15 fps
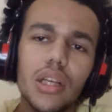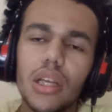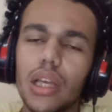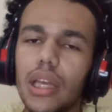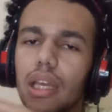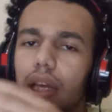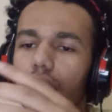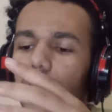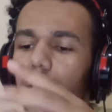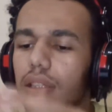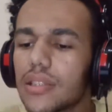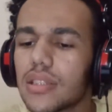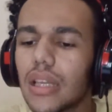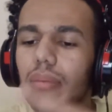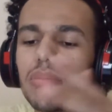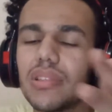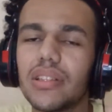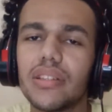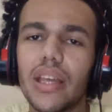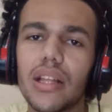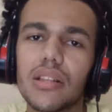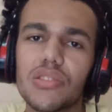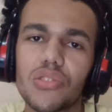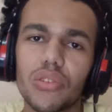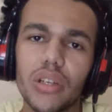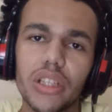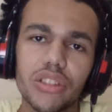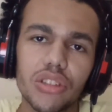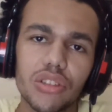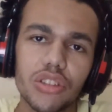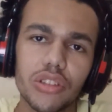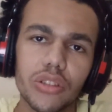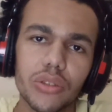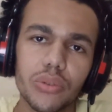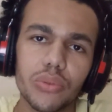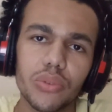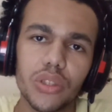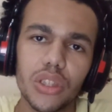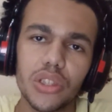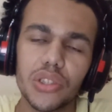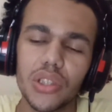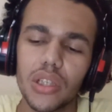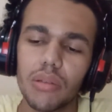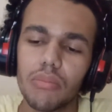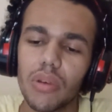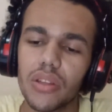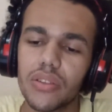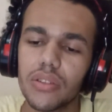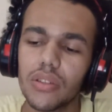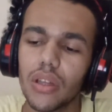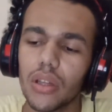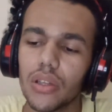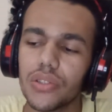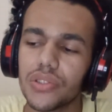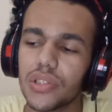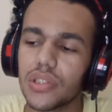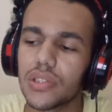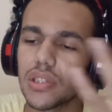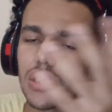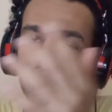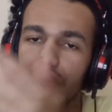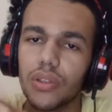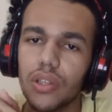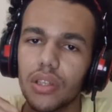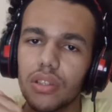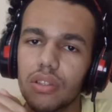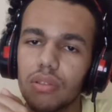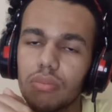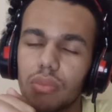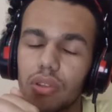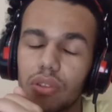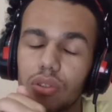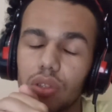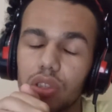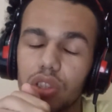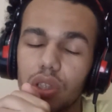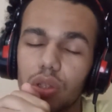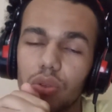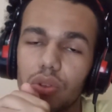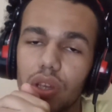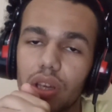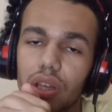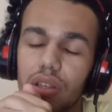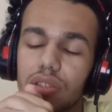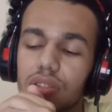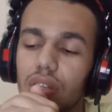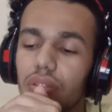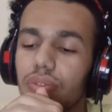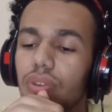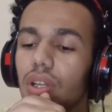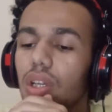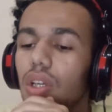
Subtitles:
and some details related to teaching methodologies and all that kind of stuff.